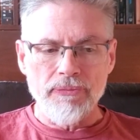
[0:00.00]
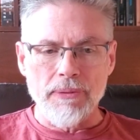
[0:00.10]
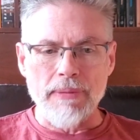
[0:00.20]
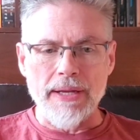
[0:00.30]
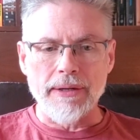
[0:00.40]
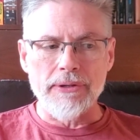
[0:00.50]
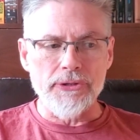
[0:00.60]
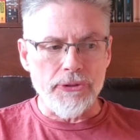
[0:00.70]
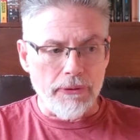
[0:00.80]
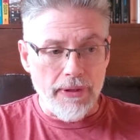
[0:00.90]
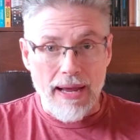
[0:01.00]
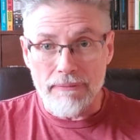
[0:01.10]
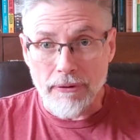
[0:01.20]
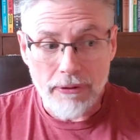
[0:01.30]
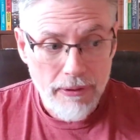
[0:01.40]
made a concerted
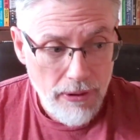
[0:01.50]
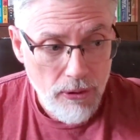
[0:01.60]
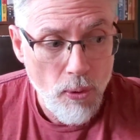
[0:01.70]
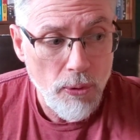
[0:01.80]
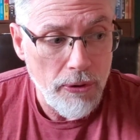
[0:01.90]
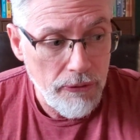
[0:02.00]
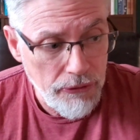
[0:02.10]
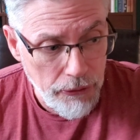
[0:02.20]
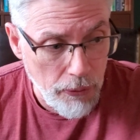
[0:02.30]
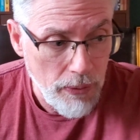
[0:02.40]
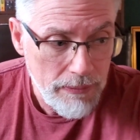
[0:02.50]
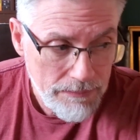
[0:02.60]
effort according to